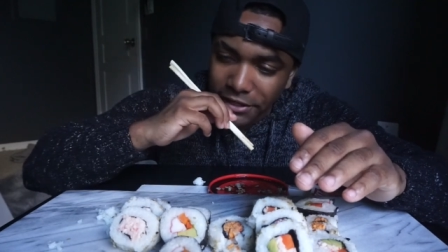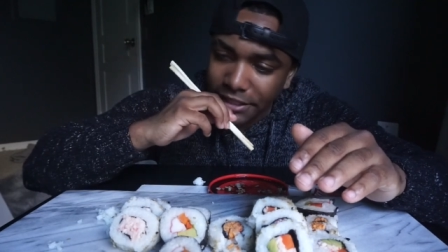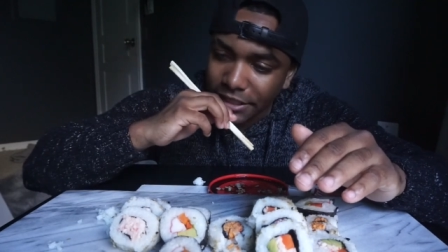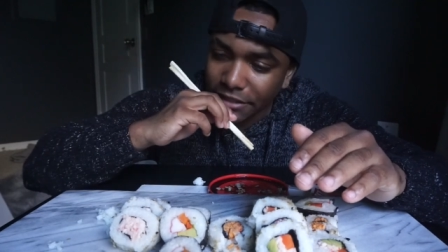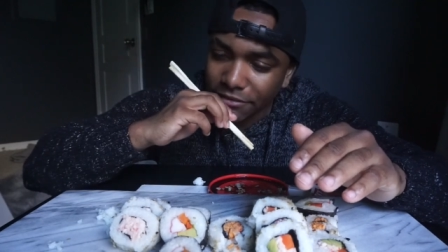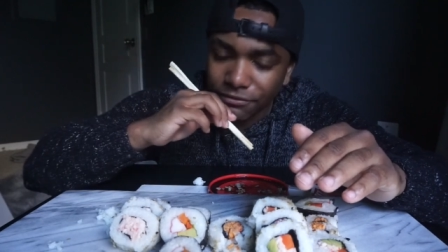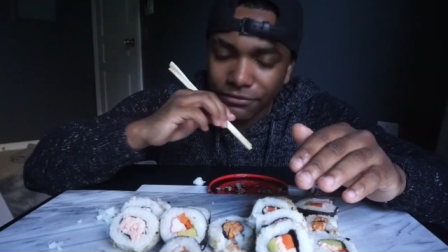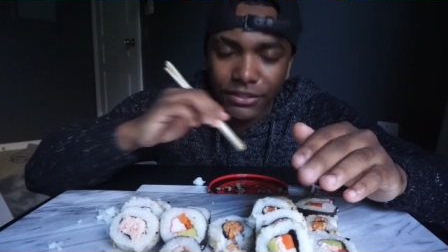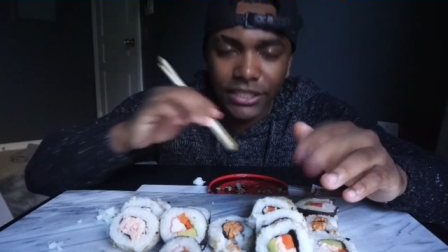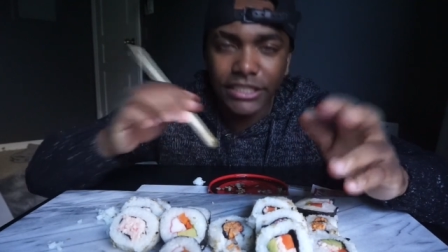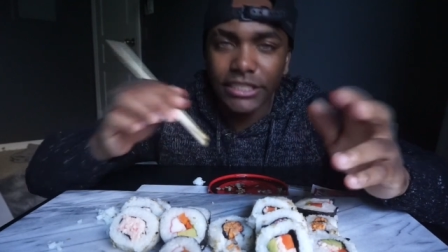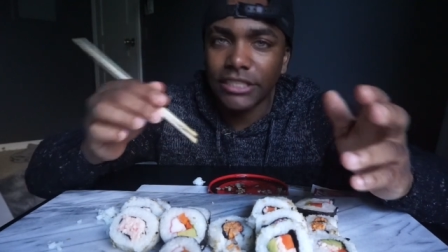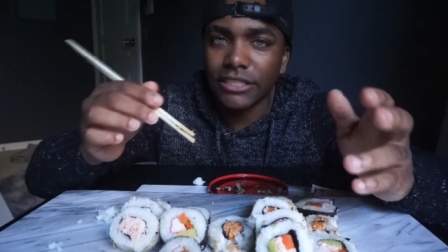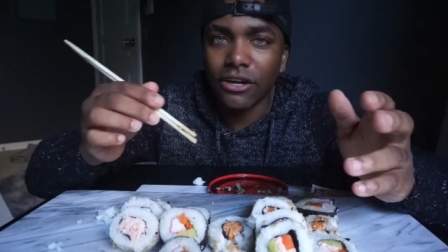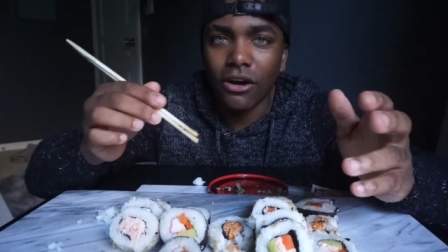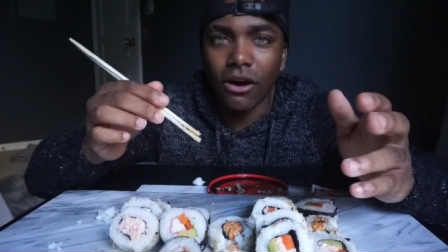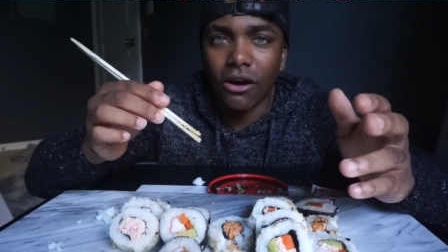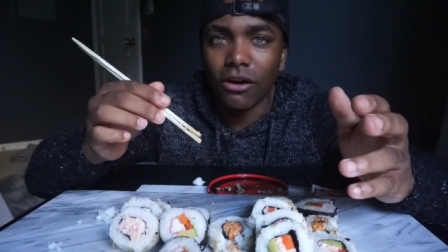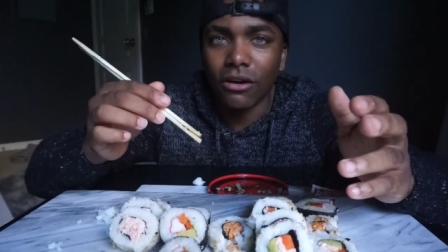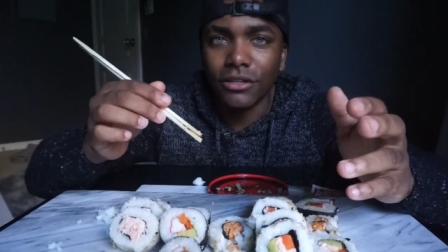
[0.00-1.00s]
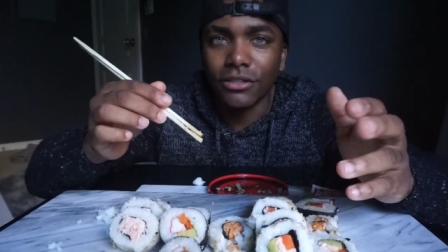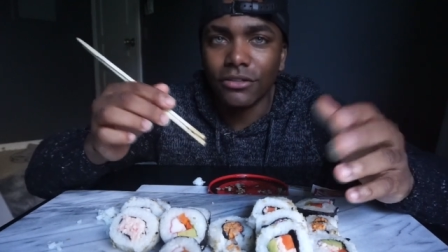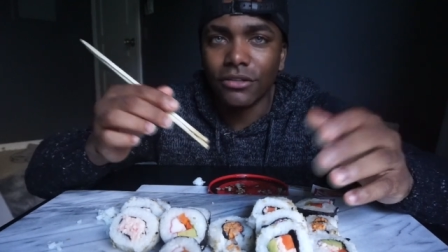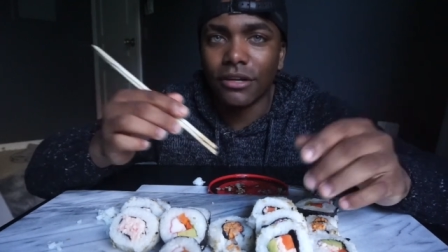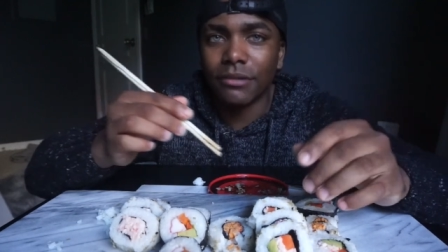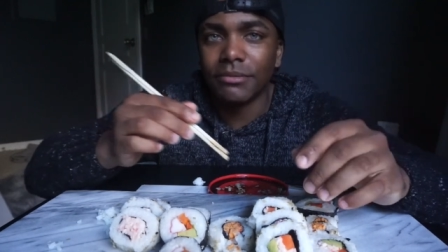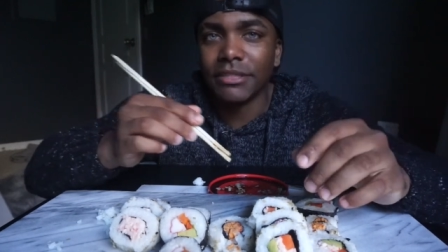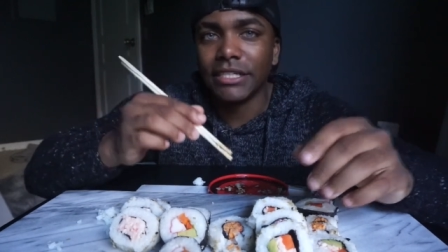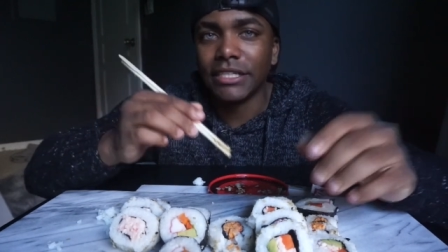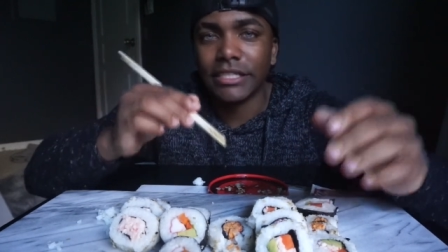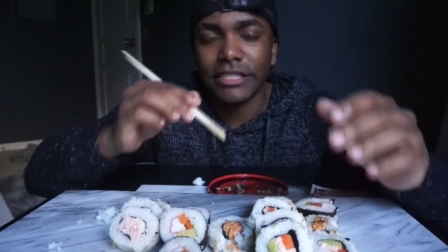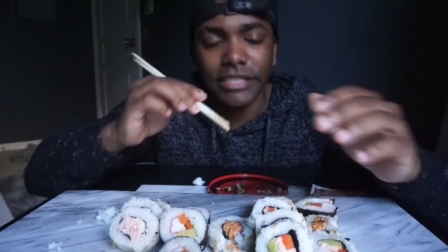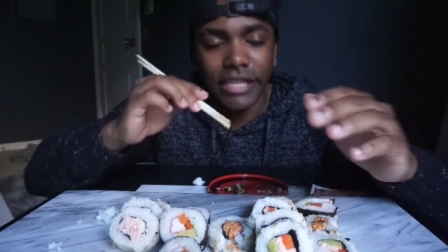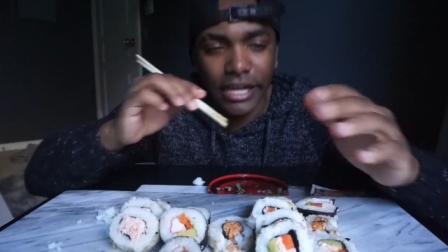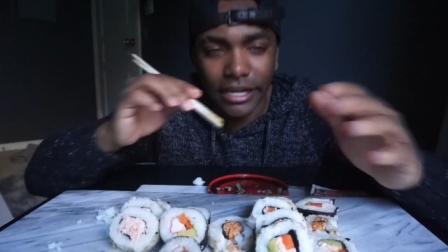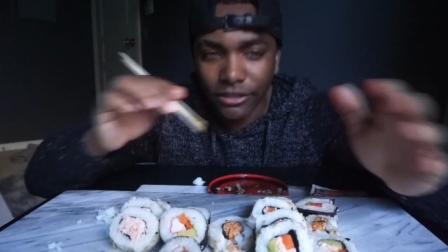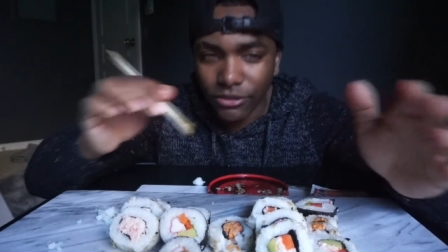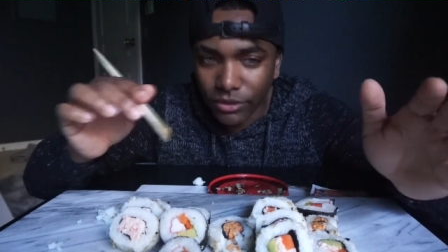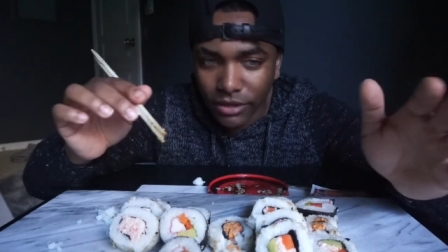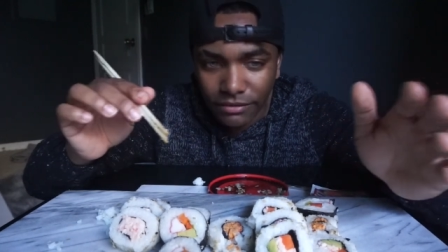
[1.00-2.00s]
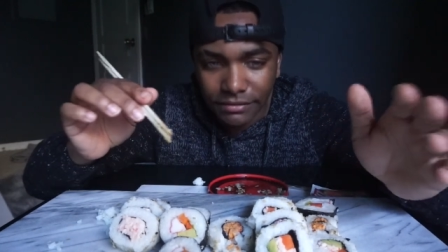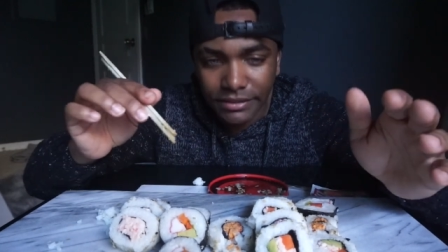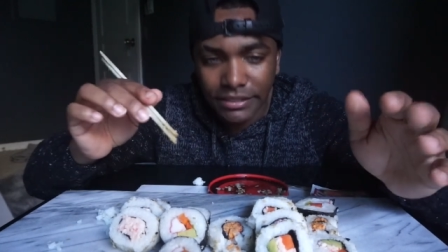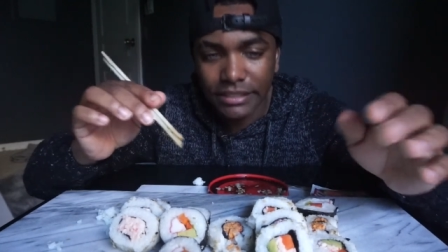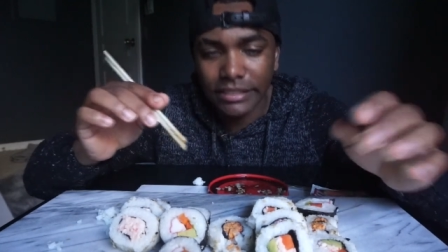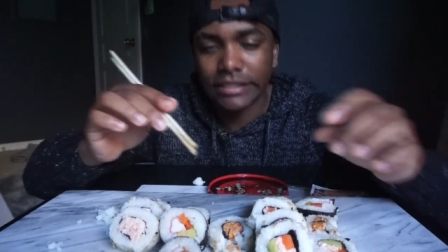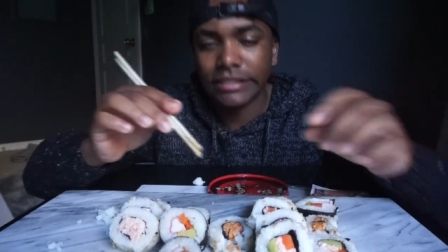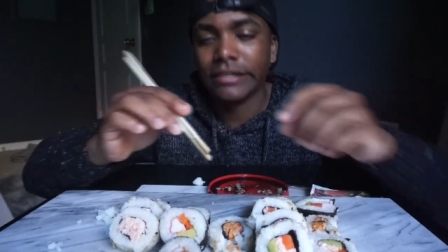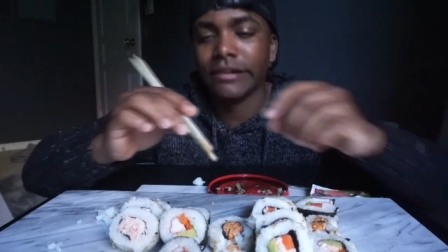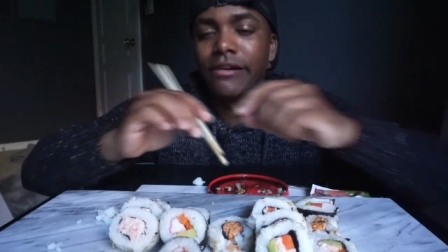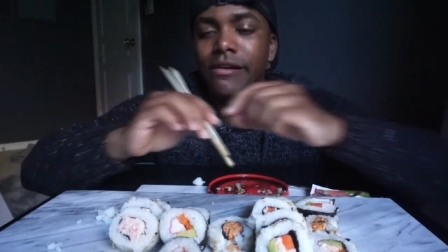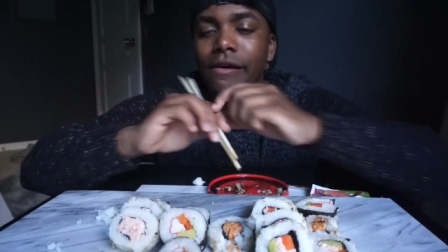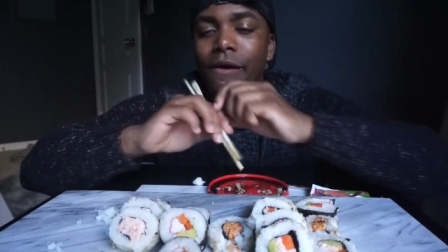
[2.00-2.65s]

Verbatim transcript: can fix it all. You know what I mean? Can handle everything.